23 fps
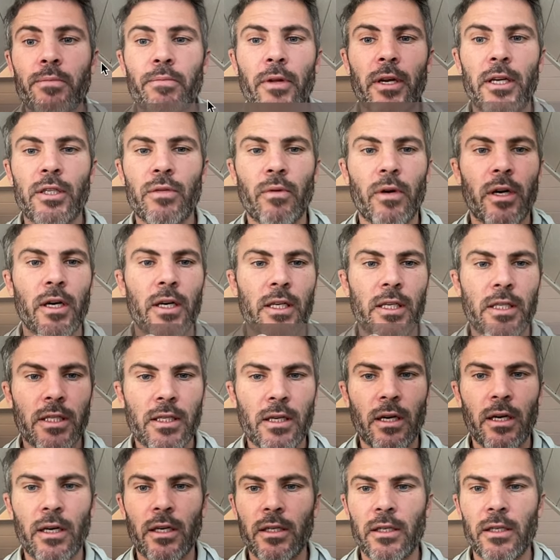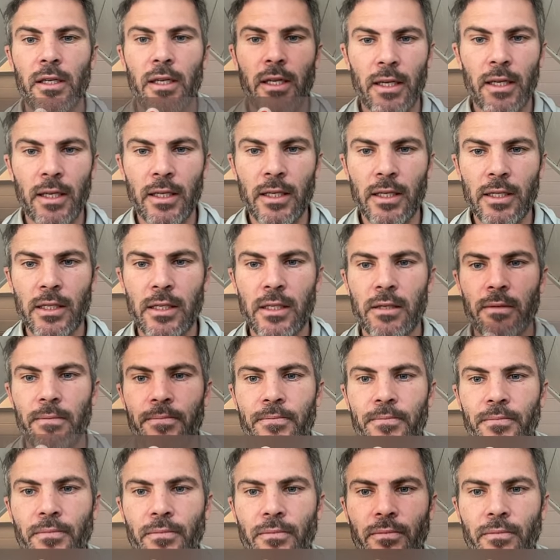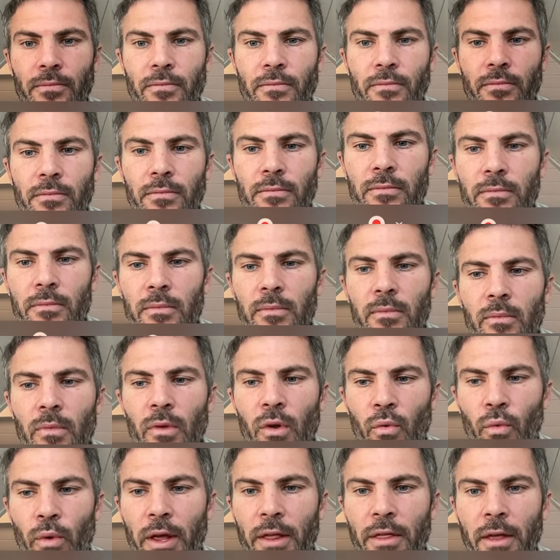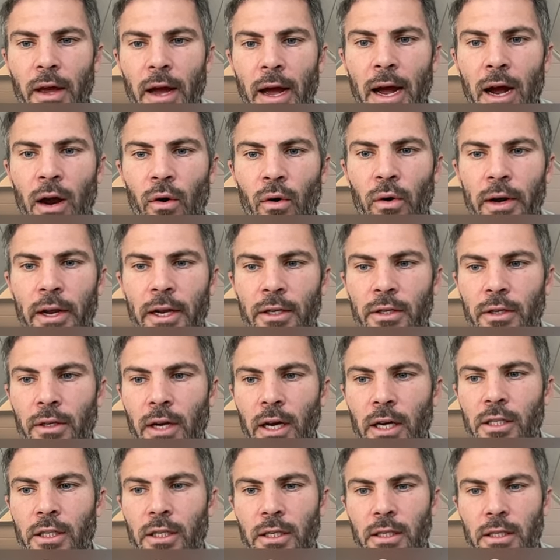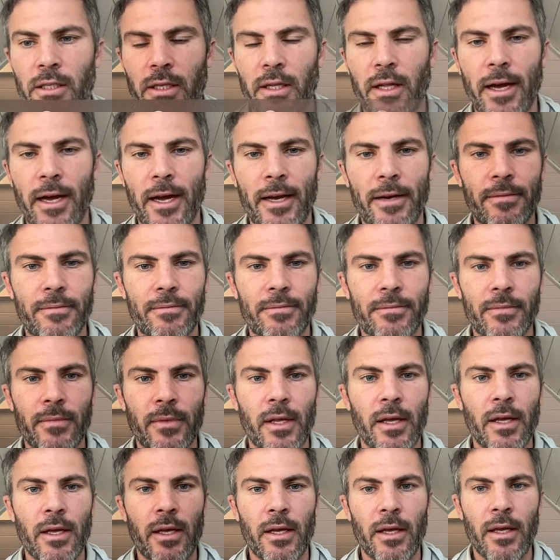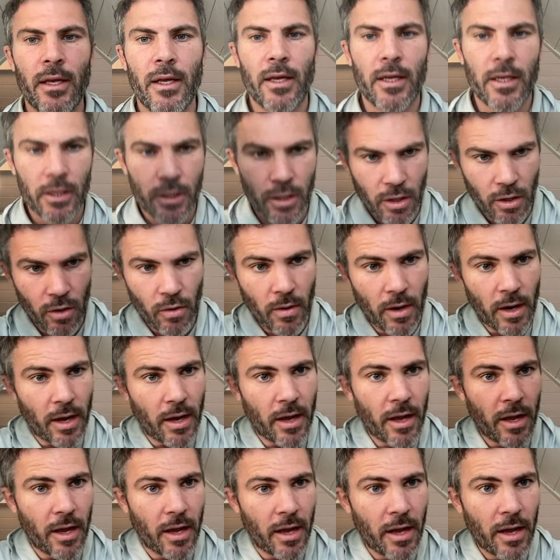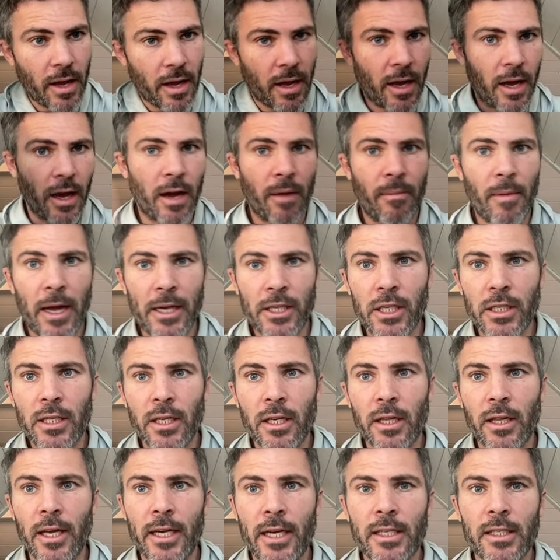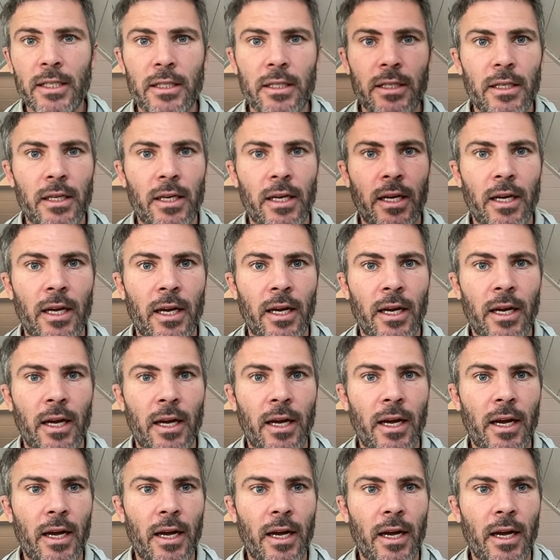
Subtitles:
place we're going to start is with our introduction slide. So I just clicked on,